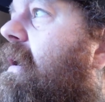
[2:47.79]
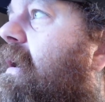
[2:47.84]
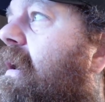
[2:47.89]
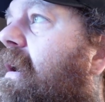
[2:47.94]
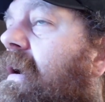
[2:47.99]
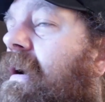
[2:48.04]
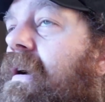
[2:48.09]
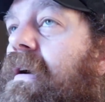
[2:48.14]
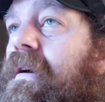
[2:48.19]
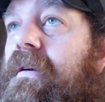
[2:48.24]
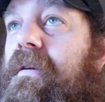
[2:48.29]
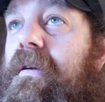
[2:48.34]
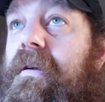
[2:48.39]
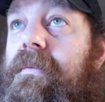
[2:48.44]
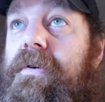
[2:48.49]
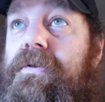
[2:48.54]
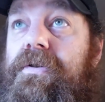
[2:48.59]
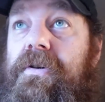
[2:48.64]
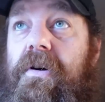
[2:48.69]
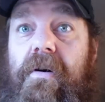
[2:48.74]
Uh, get
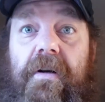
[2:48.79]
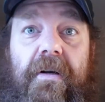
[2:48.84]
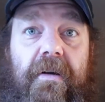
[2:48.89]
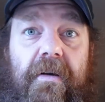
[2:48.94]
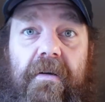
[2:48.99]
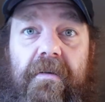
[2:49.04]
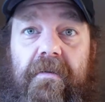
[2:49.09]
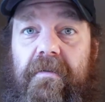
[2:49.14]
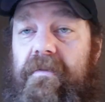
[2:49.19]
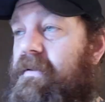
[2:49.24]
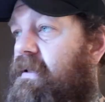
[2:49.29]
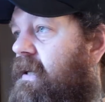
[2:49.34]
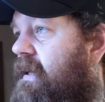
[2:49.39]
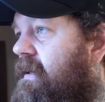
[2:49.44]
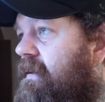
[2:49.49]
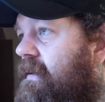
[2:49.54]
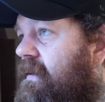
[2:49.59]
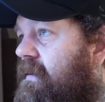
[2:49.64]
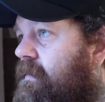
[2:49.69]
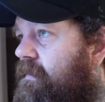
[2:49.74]
my drawing done,
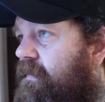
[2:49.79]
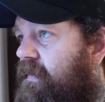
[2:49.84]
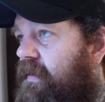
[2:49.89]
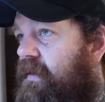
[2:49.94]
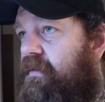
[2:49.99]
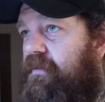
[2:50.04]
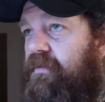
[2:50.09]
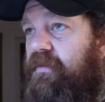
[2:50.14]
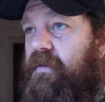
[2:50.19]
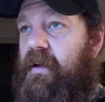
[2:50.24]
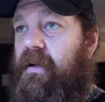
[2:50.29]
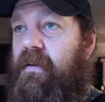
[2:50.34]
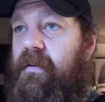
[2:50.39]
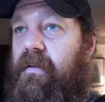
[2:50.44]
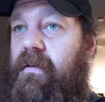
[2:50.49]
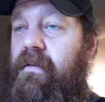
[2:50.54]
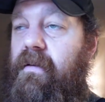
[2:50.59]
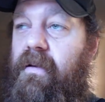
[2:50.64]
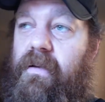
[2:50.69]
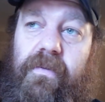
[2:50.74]
tightened up, finished, and
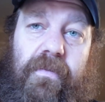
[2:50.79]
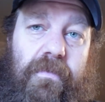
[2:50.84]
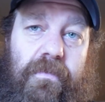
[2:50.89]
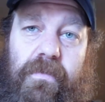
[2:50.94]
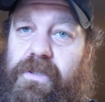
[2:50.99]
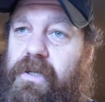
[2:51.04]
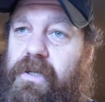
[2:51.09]
then get to the